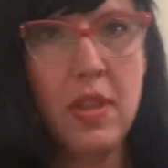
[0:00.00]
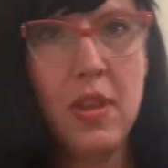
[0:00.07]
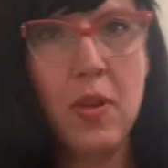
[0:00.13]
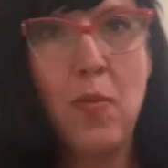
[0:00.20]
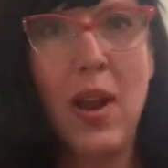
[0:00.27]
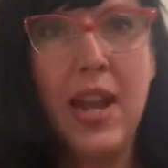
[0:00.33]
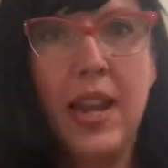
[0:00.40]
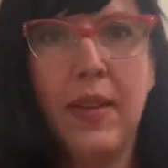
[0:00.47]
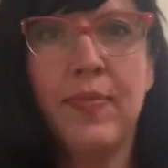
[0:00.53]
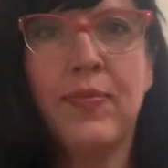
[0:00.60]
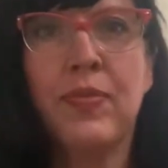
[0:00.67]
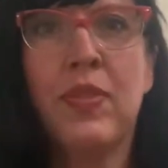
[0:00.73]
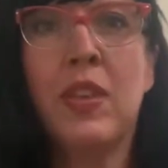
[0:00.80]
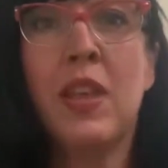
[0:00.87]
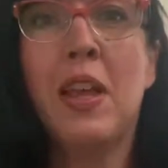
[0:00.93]
Ready?
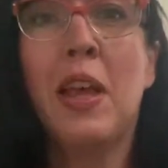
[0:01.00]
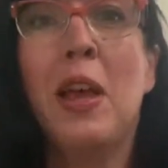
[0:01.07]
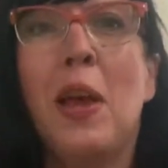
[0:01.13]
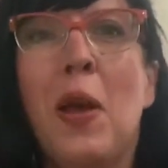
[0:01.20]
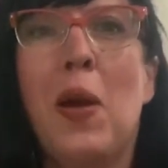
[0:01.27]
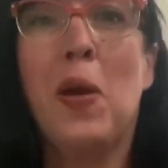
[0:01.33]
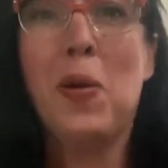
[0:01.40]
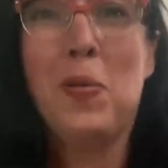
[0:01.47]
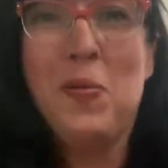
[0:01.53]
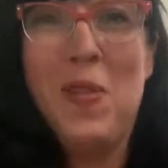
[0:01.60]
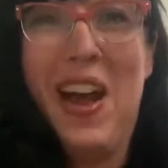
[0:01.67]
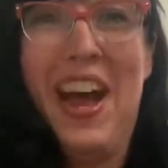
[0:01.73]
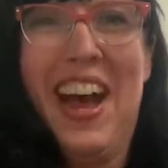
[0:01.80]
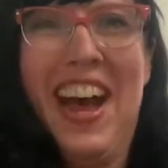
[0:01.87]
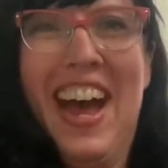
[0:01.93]

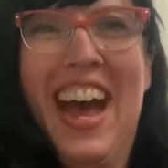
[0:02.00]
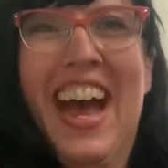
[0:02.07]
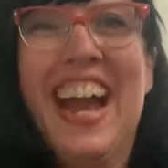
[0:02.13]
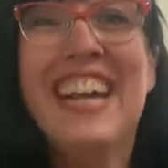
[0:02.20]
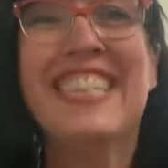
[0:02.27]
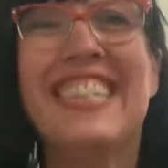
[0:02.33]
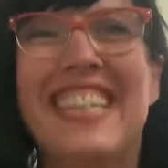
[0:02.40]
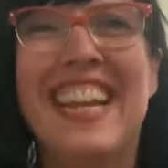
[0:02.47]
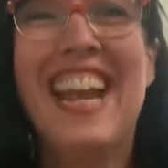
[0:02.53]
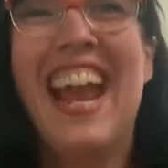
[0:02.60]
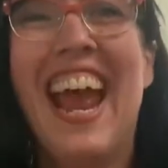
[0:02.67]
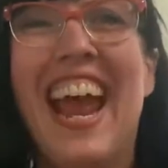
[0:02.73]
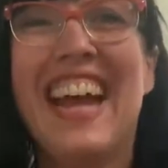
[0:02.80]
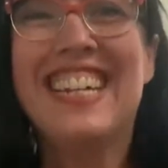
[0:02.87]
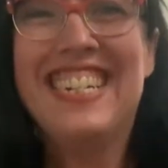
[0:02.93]
Rise
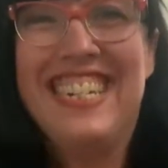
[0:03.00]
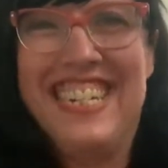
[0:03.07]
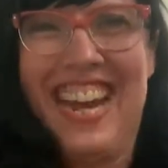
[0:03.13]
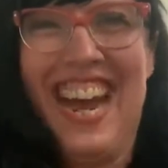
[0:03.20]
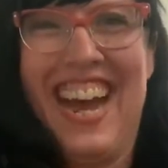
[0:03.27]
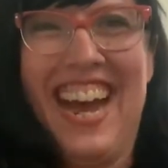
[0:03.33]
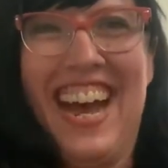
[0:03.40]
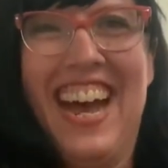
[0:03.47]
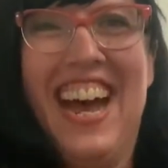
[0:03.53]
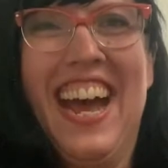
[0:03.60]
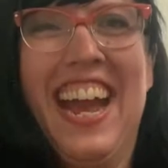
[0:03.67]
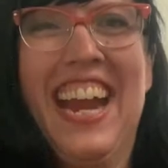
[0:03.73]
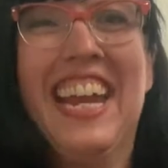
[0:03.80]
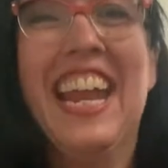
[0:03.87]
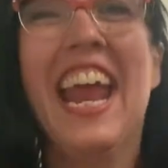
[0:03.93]
and
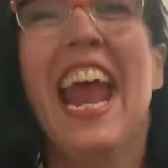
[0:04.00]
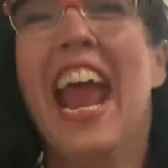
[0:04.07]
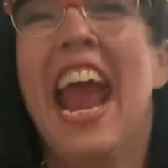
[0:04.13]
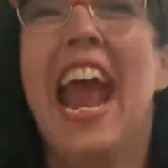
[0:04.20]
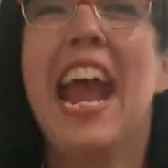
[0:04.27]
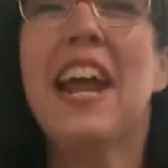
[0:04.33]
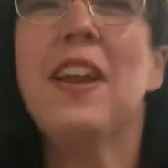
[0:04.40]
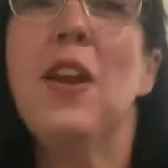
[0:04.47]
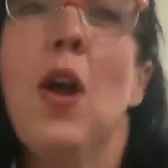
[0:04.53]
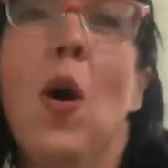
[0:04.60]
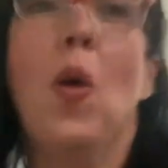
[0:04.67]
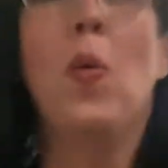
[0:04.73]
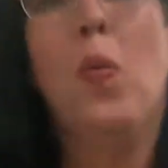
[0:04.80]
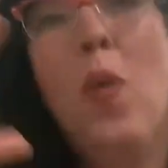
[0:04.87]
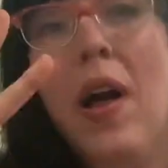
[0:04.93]
shine and
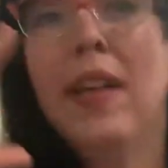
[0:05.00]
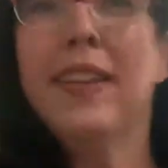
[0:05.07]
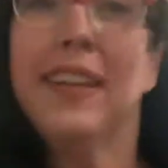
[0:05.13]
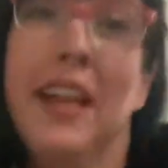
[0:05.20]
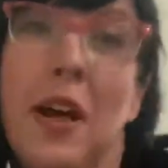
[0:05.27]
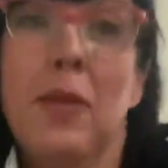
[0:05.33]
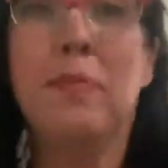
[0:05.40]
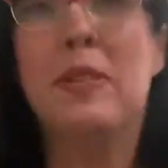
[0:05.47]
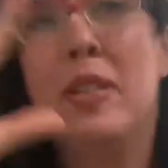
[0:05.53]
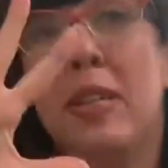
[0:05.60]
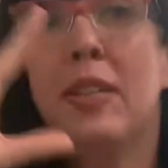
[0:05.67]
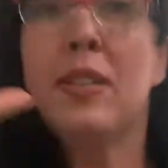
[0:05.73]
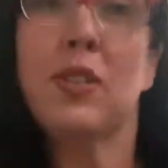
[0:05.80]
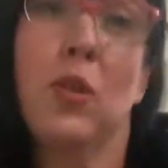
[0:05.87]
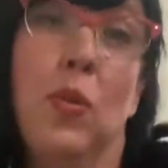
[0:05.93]
welcome
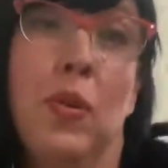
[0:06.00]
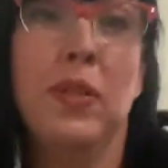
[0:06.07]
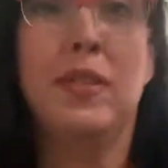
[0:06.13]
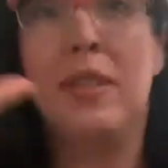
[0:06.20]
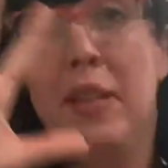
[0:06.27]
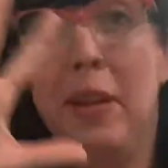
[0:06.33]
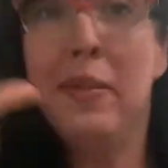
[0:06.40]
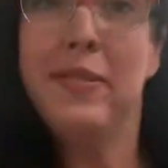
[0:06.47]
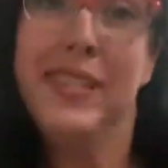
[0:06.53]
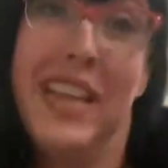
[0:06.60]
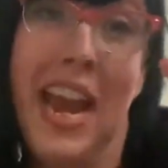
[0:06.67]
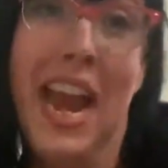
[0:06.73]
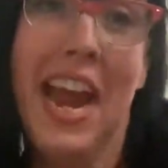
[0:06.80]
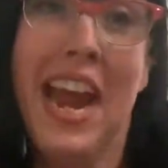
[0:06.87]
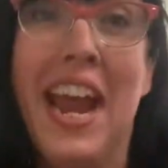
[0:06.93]
to school
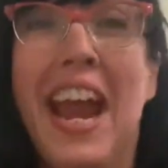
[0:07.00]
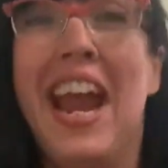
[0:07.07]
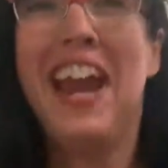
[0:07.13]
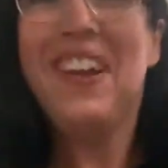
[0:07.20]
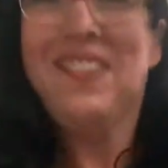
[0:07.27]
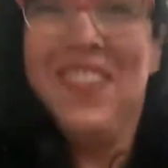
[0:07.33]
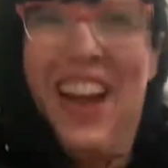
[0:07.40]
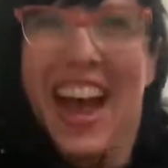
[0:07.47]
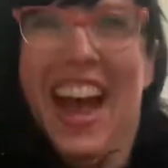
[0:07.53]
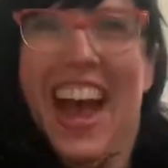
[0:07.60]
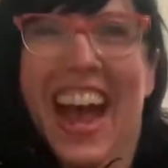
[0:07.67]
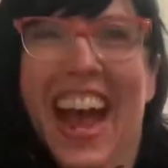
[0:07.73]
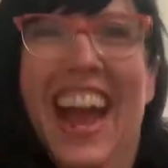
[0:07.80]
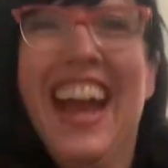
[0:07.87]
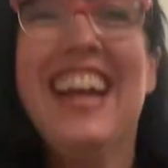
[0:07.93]
today.
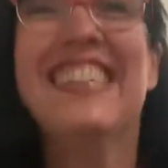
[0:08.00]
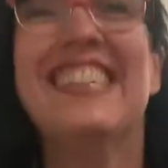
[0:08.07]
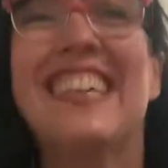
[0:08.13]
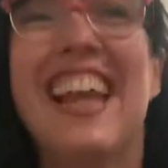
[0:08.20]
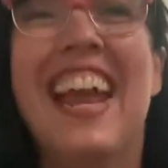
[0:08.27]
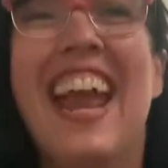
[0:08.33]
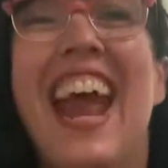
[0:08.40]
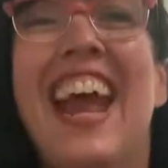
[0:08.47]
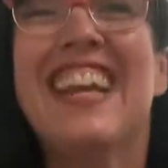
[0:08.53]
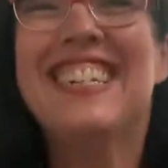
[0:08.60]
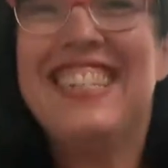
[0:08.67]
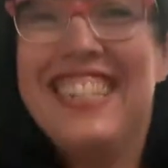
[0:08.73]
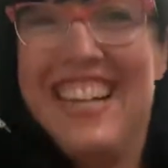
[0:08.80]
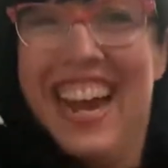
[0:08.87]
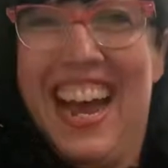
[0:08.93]
Rise and
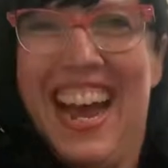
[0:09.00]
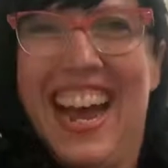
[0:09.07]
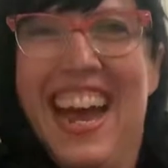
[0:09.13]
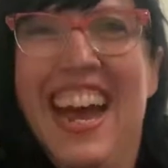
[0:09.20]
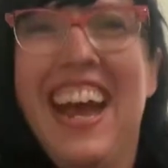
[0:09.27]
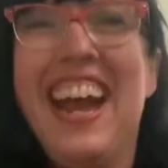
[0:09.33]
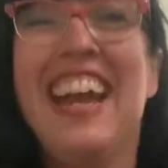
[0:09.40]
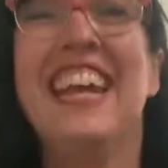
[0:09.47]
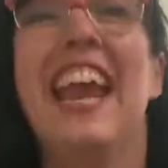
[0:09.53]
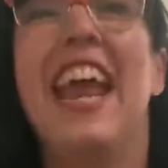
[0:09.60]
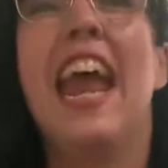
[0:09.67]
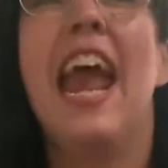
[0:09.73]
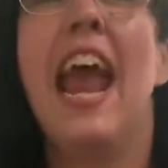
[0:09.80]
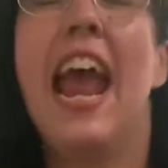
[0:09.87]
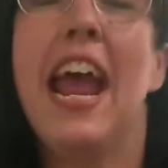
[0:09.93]
shine
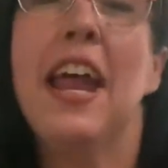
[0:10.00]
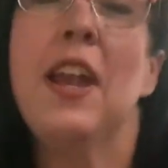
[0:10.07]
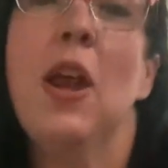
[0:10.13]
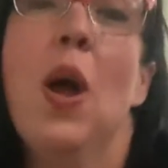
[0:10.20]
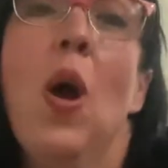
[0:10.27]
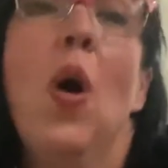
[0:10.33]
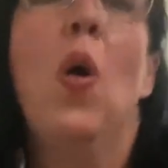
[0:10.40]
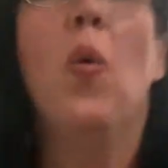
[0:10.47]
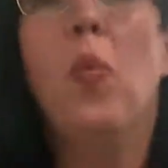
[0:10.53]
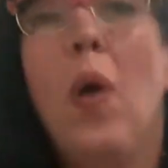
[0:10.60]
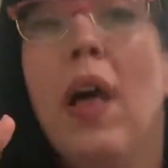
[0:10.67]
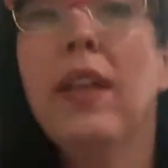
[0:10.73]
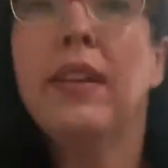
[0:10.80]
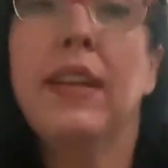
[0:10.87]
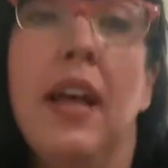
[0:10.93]
and
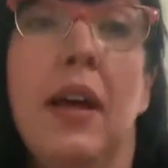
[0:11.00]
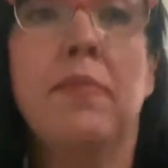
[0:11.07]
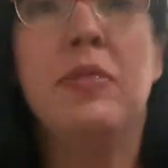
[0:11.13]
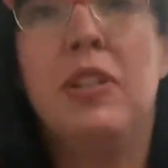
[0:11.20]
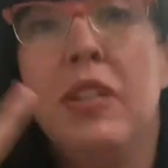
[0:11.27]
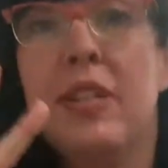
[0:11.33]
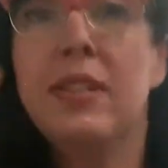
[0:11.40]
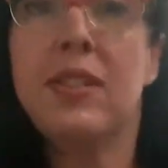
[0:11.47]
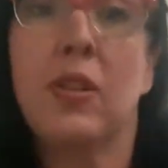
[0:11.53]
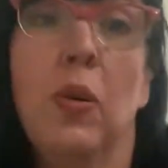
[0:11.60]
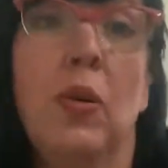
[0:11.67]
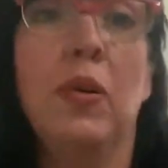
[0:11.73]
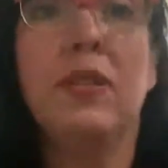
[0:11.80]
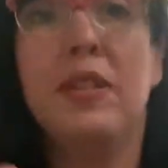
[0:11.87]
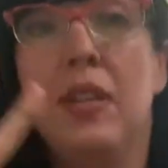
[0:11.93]
welcome to
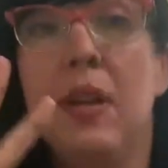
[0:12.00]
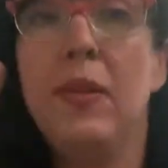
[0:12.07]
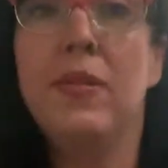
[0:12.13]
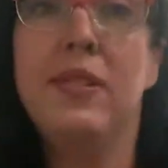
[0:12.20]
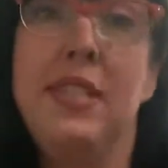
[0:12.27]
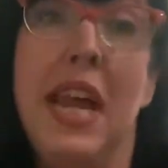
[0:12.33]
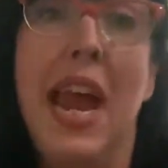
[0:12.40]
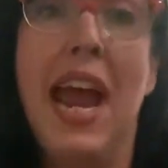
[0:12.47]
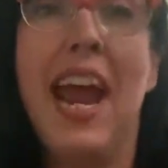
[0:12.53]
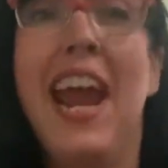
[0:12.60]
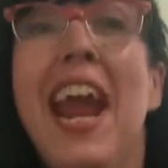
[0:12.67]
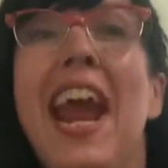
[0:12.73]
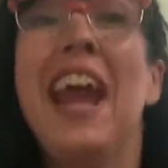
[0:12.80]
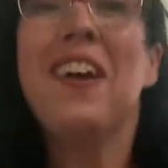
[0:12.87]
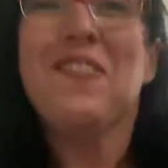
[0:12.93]
school
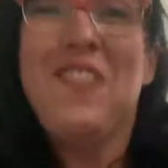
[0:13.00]
today.